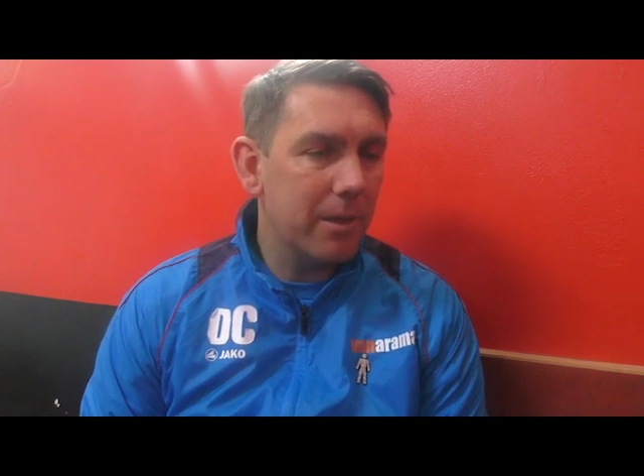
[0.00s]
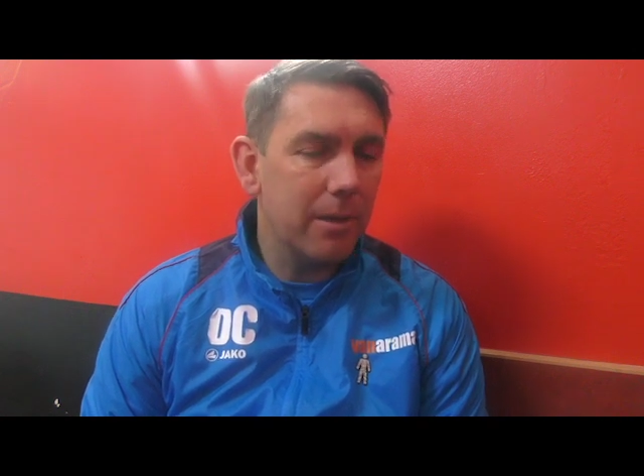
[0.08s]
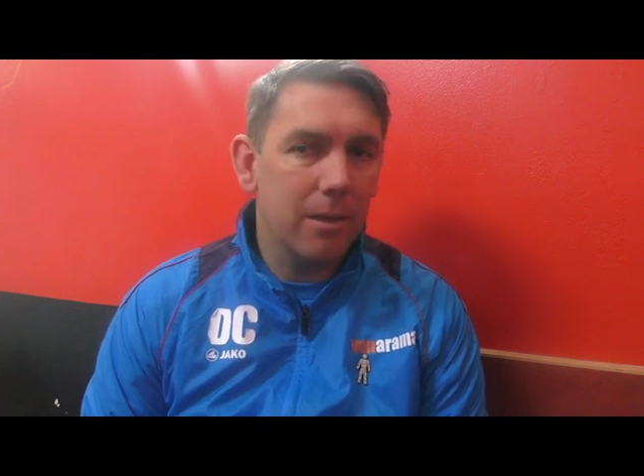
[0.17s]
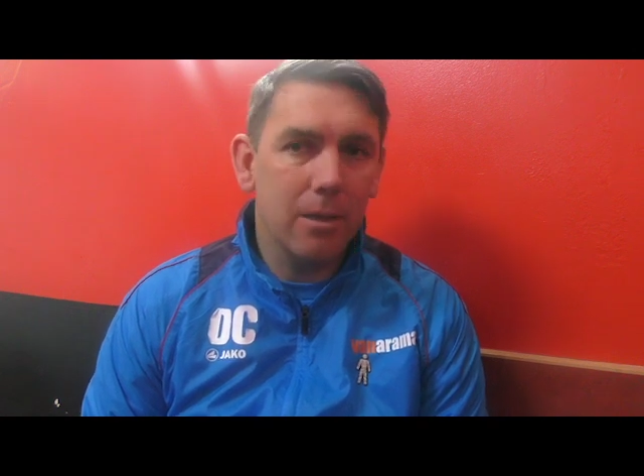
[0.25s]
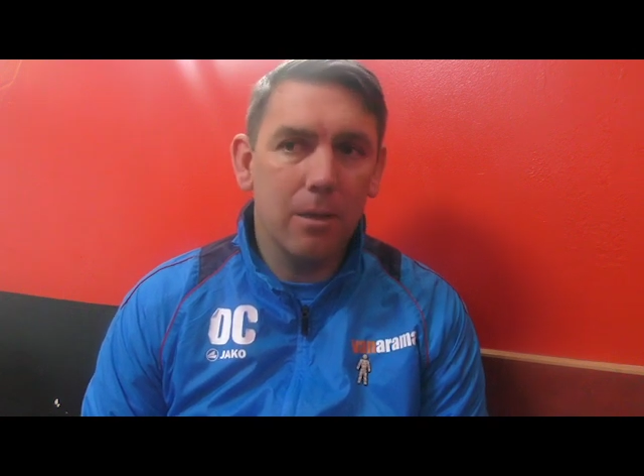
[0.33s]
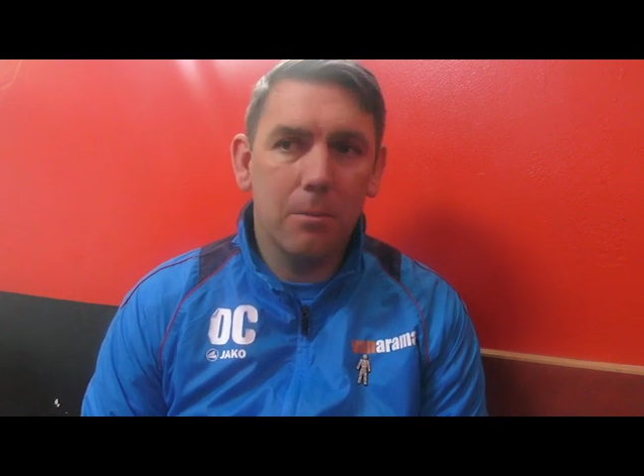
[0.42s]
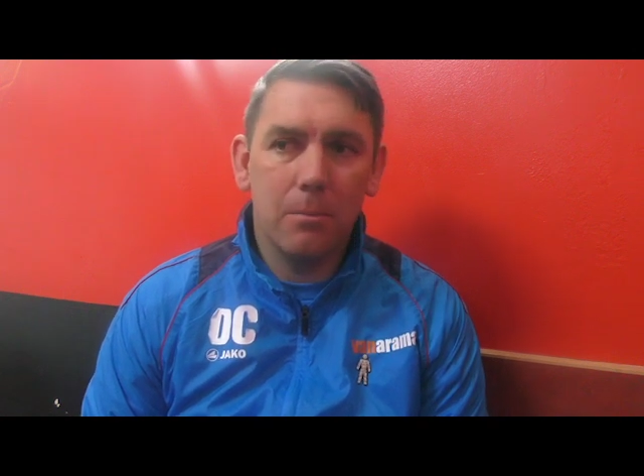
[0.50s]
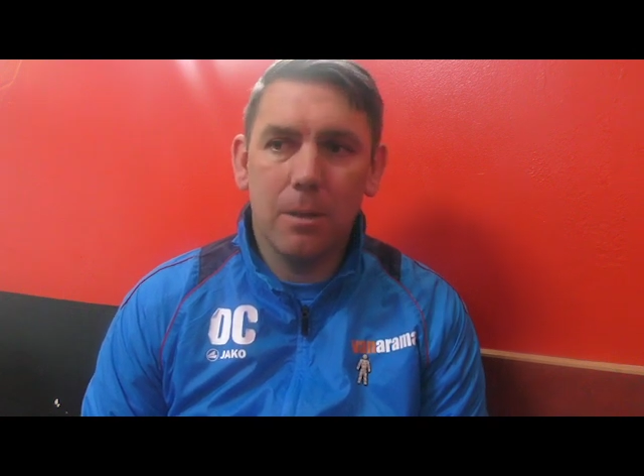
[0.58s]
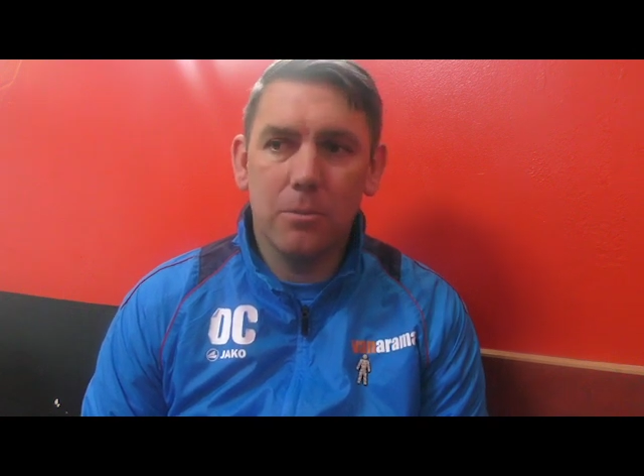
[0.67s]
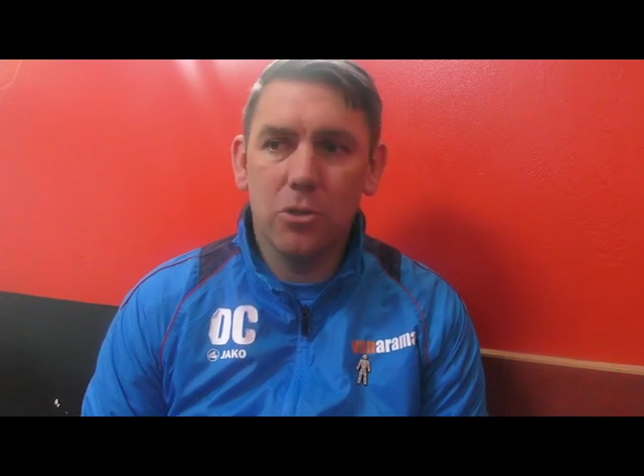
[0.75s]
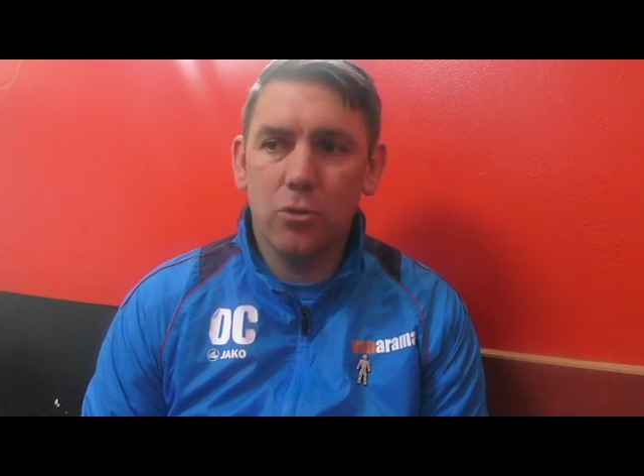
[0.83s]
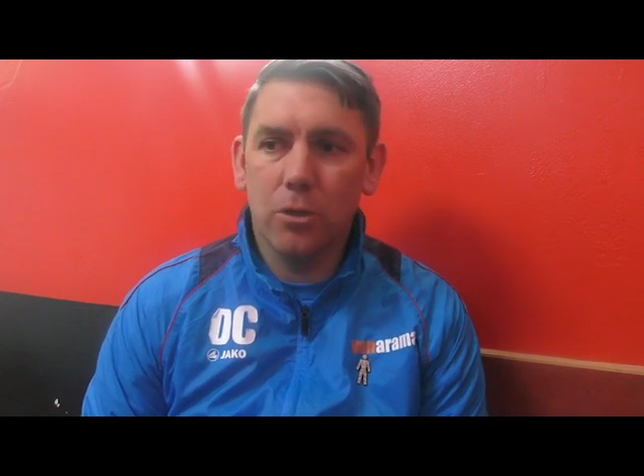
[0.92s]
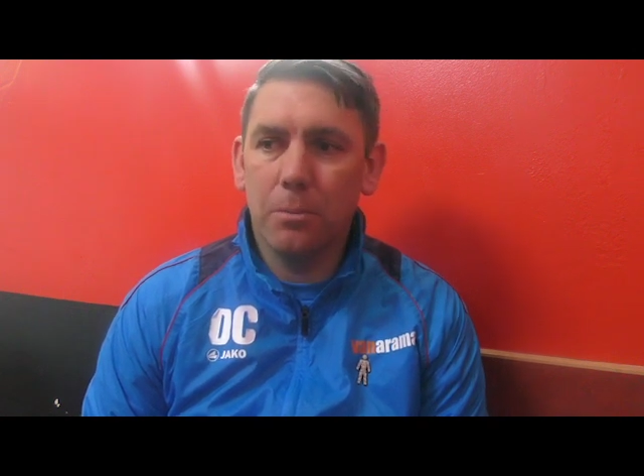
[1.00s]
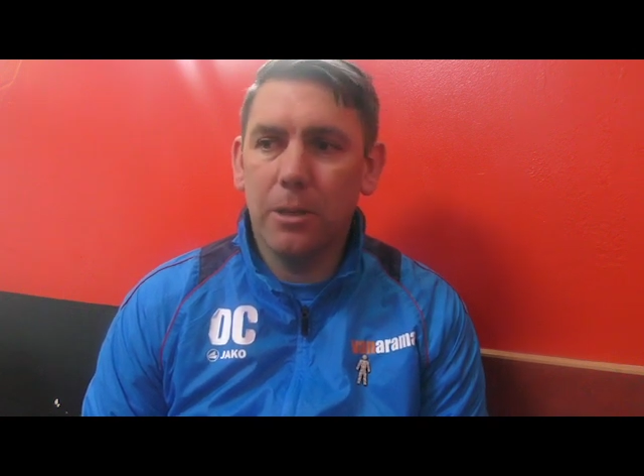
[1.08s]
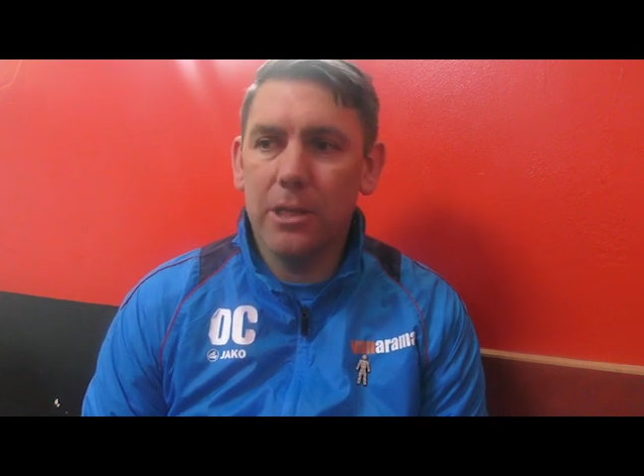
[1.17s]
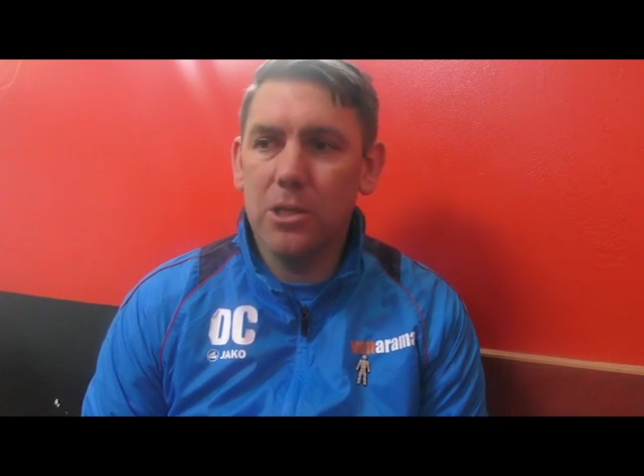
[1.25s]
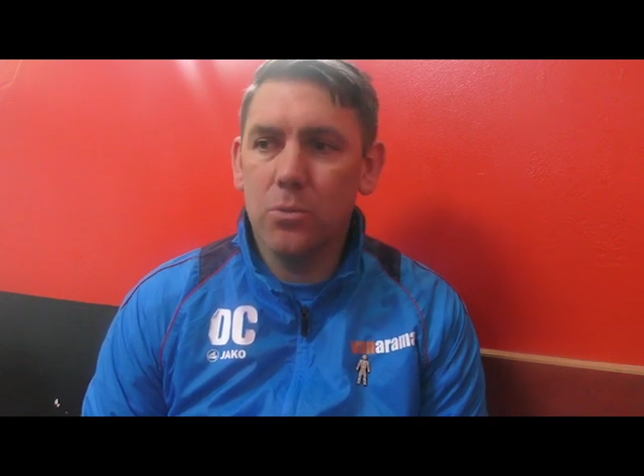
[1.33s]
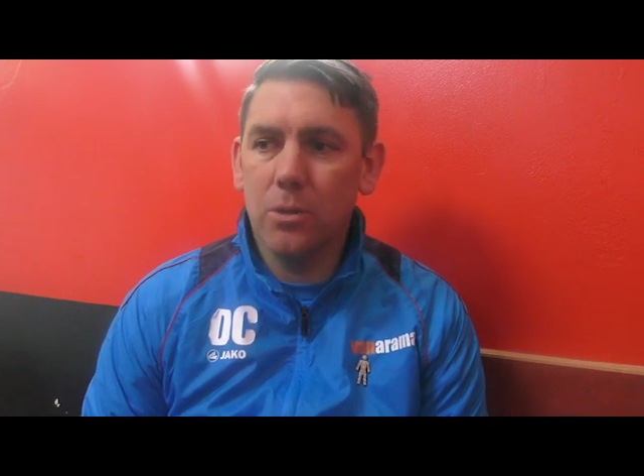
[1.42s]
I'm sure the
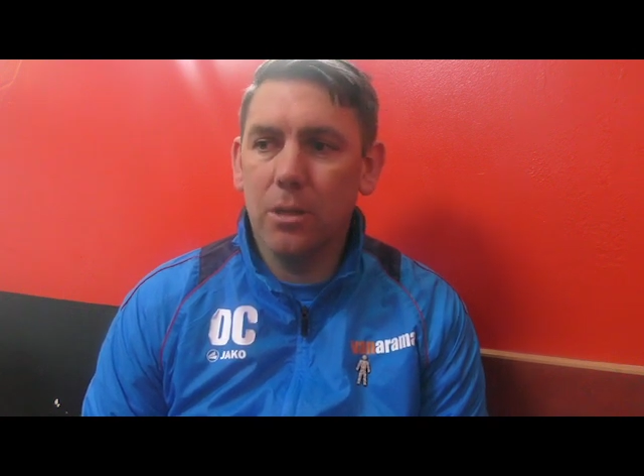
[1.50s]
players